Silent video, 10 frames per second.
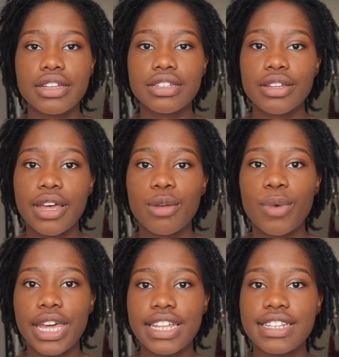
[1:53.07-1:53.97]
I
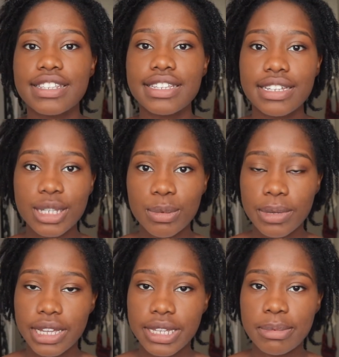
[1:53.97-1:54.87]
waited 6
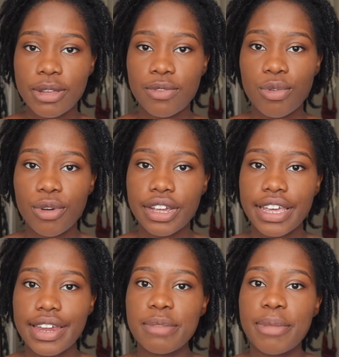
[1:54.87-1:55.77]
weeks before
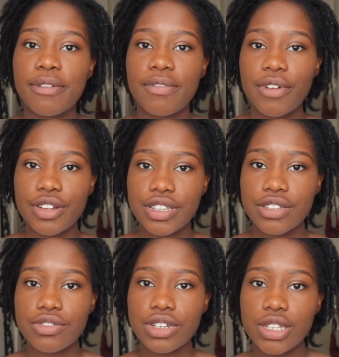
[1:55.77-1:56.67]
getting my
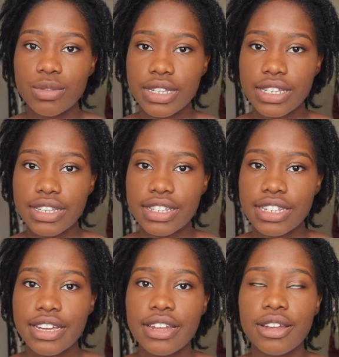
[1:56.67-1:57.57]
first
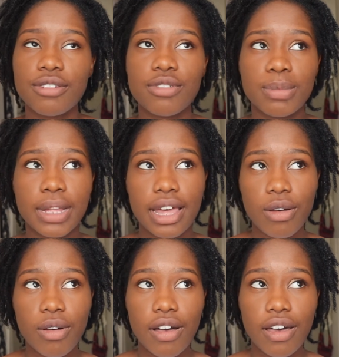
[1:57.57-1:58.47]
retwist. From
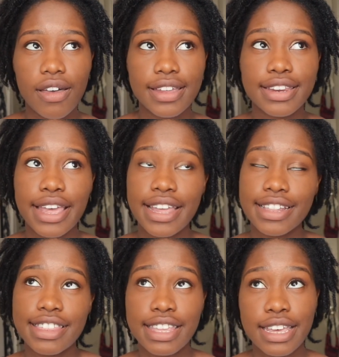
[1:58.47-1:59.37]
now on, I
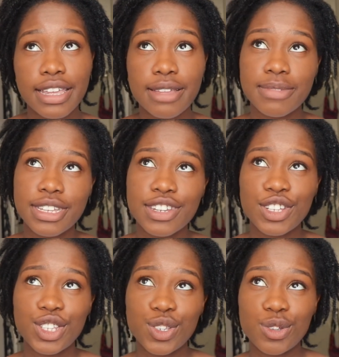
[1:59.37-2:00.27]
think I'm
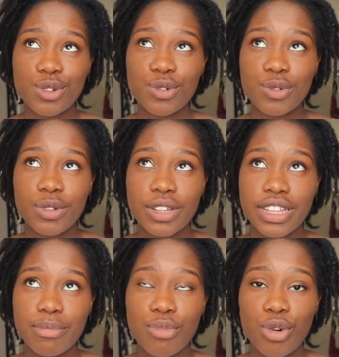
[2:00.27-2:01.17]
gonna do
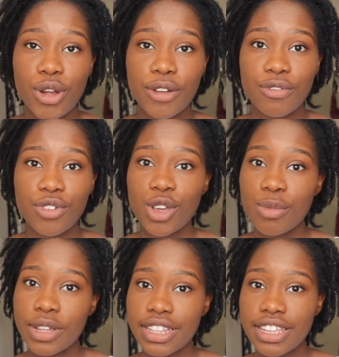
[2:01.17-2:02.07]
more
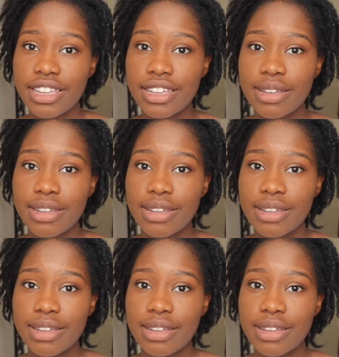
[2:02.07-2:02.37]
frequently